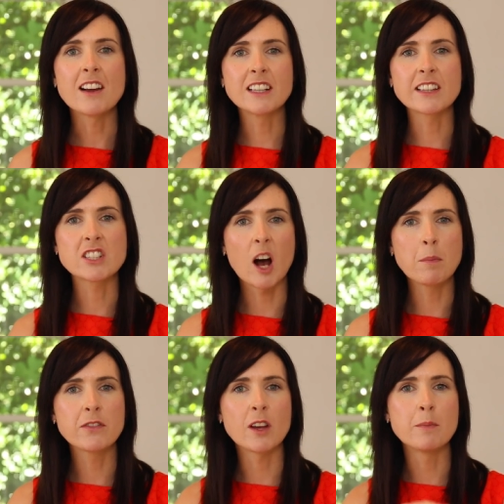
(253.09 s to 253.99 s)
until the
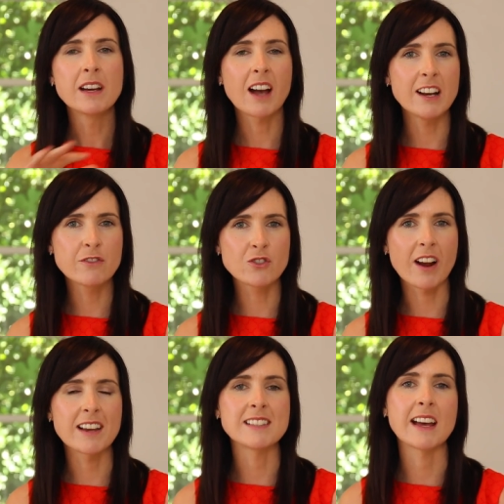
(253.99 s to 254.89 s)
top of them kind of
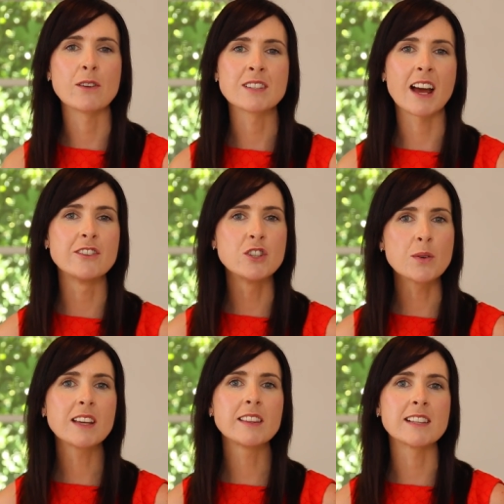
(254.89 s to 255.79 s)
dries out. And
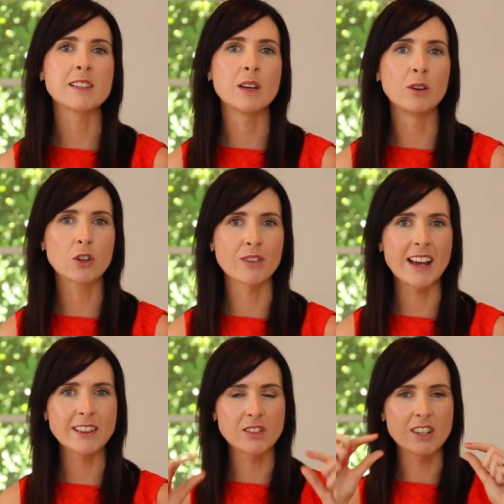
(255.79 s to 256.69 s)
doing this, it will
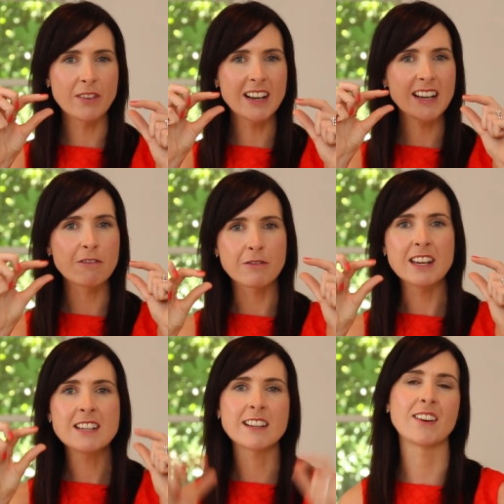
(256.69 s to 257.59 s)
create those lovely little
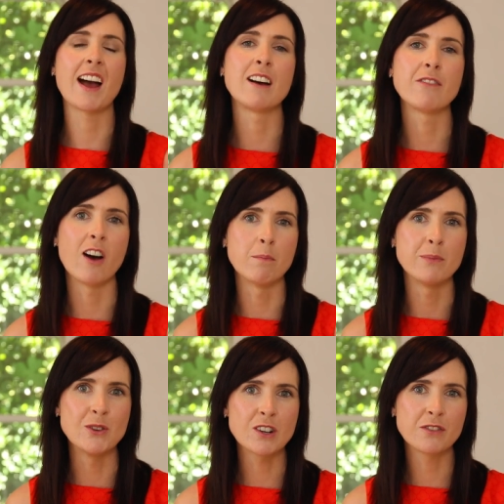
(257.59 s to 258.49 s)
feet that you have on
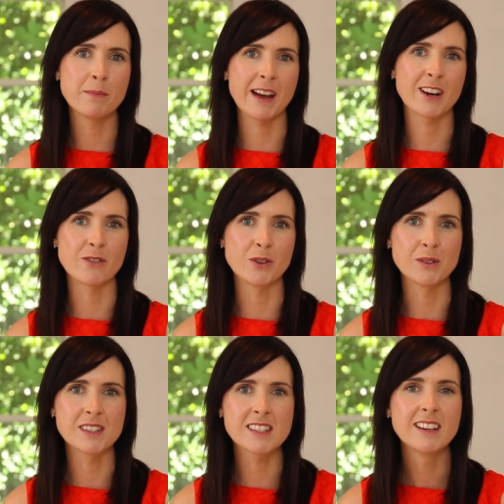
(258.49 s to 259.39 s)
beautiful
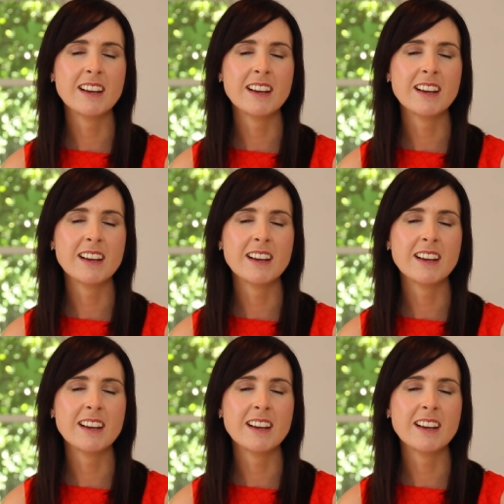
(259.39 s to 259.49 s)
macaroons.